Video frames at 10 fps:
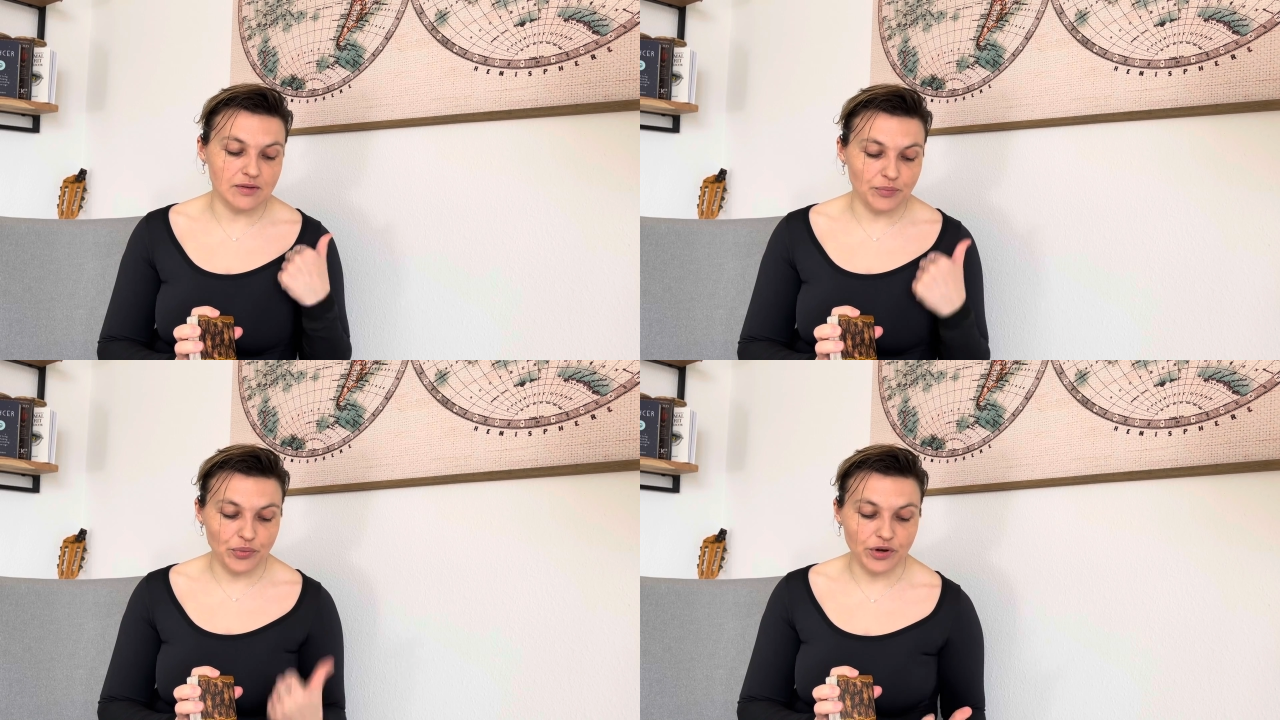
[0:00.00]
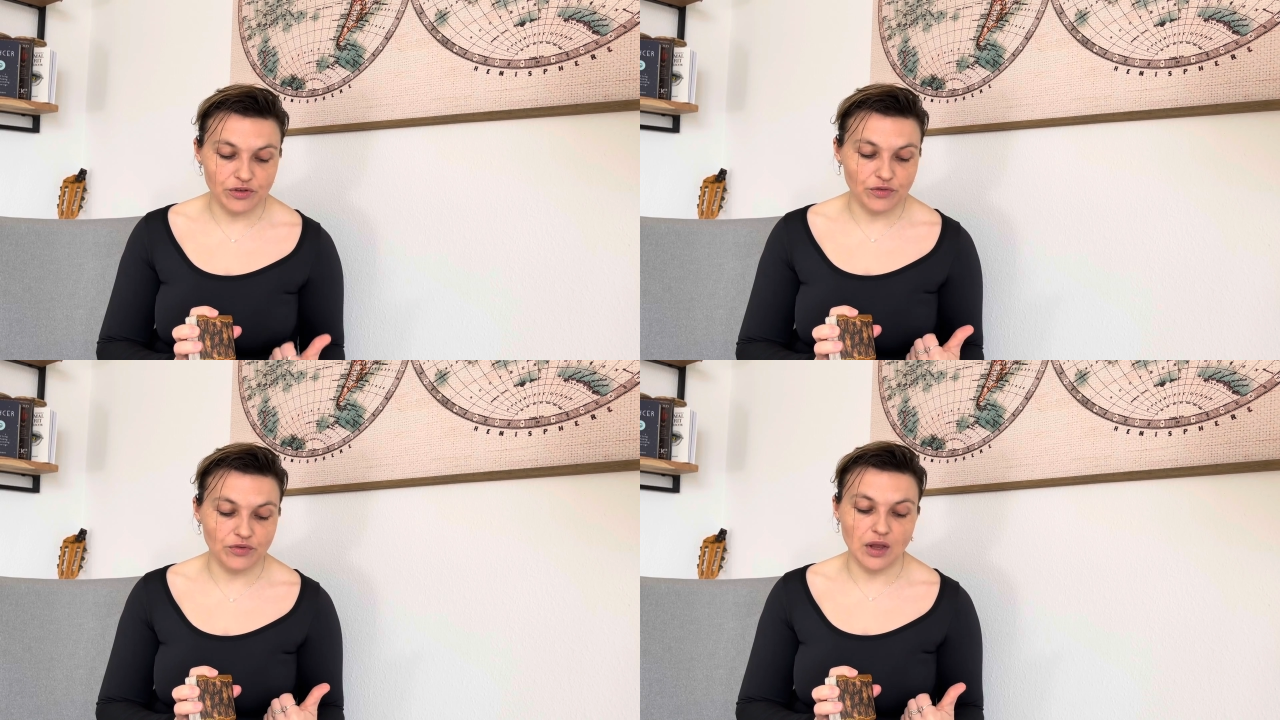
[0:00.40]
the
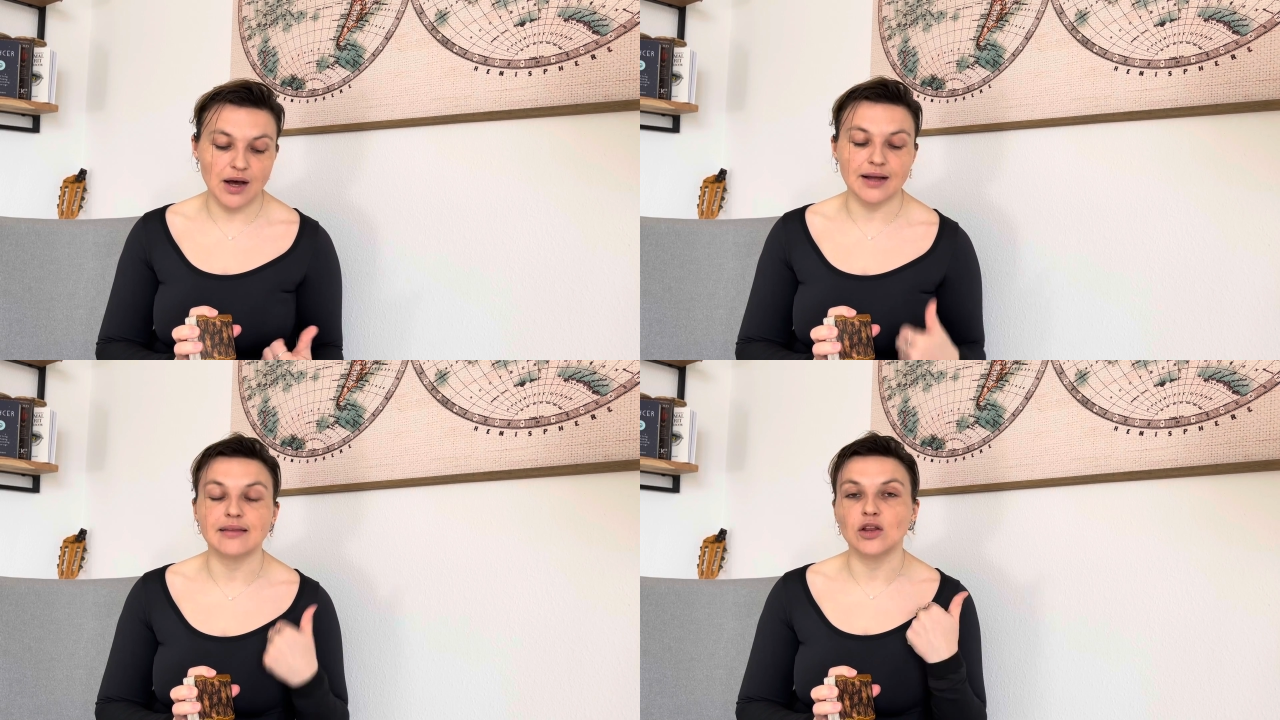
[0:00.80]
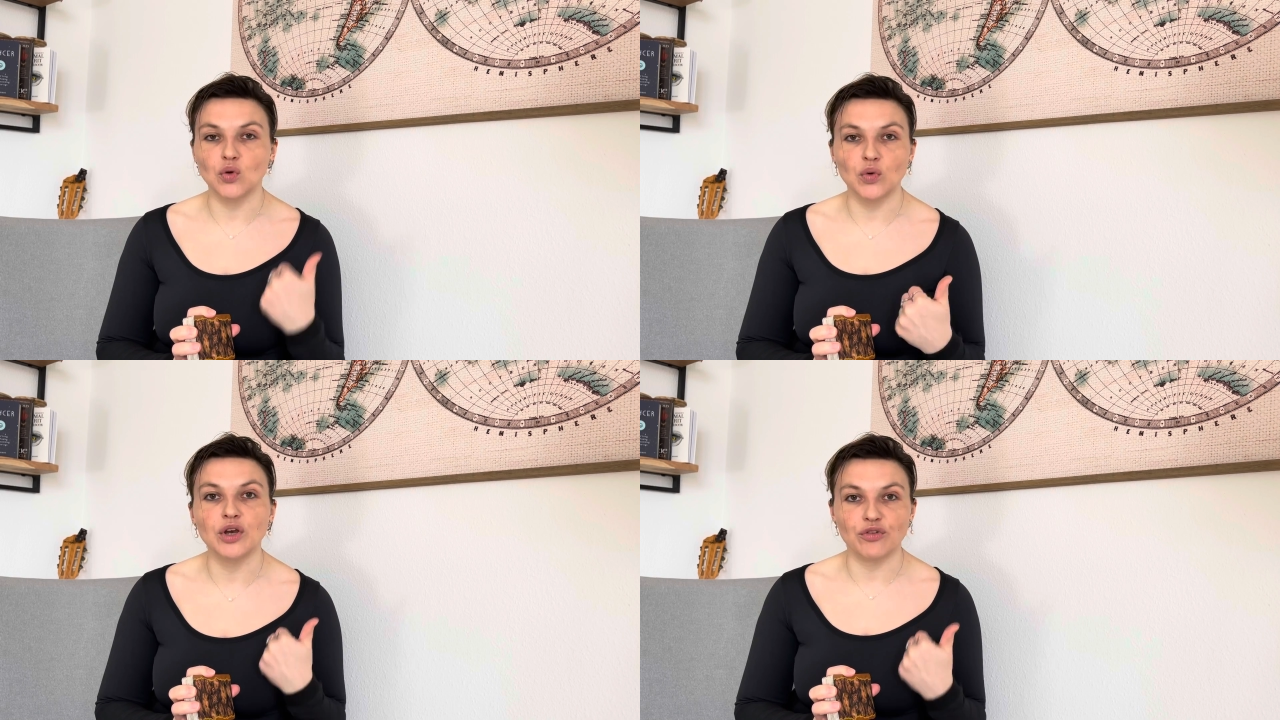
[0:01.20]
Prince of Light
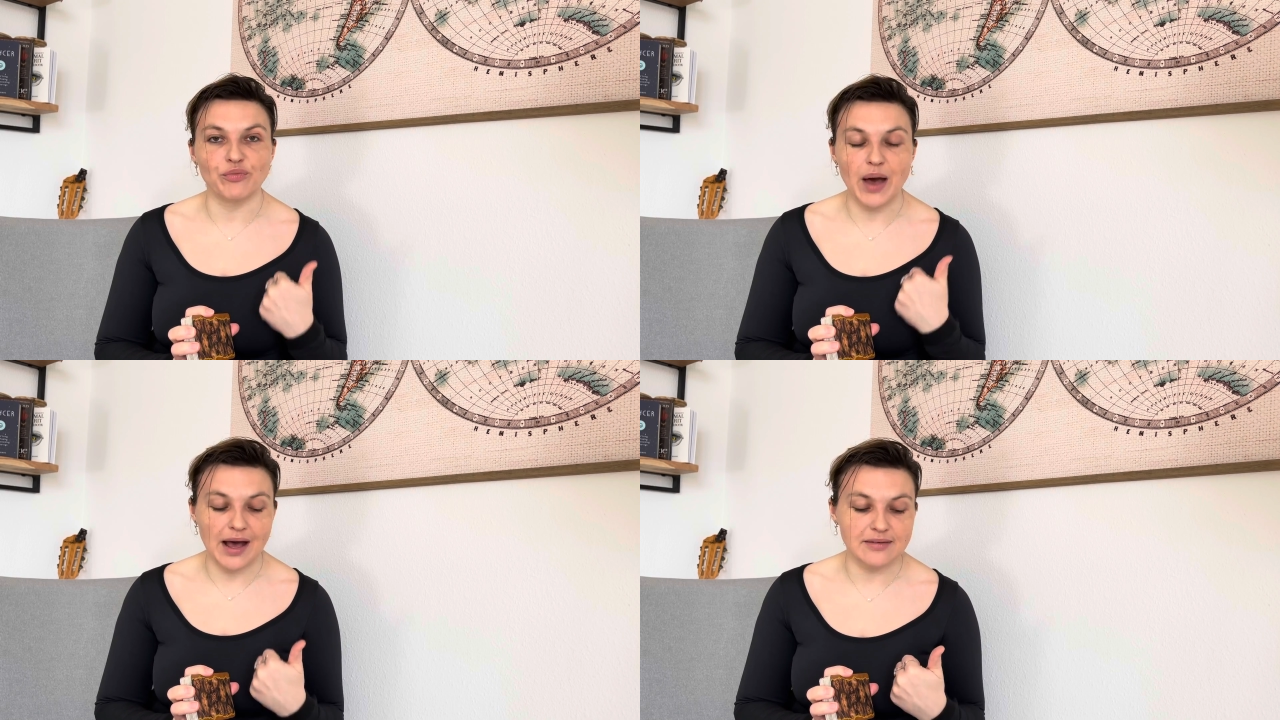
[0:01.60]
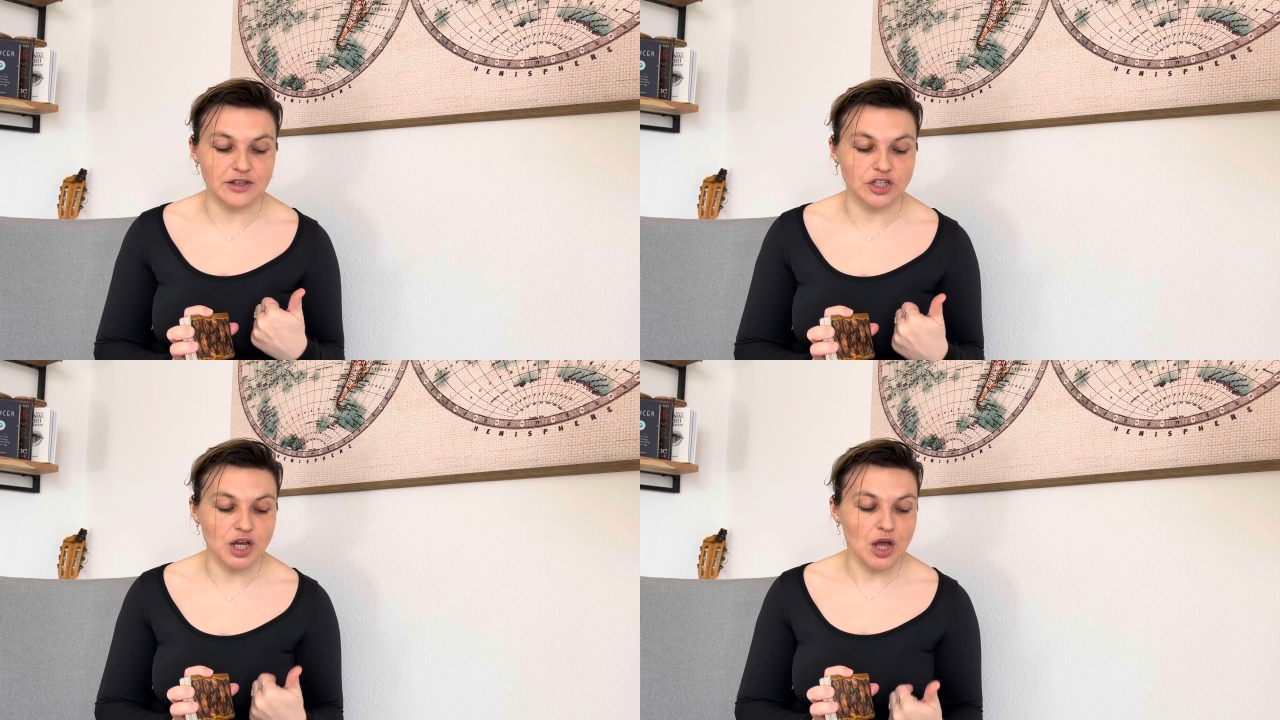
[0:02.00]
and Queen of Passage,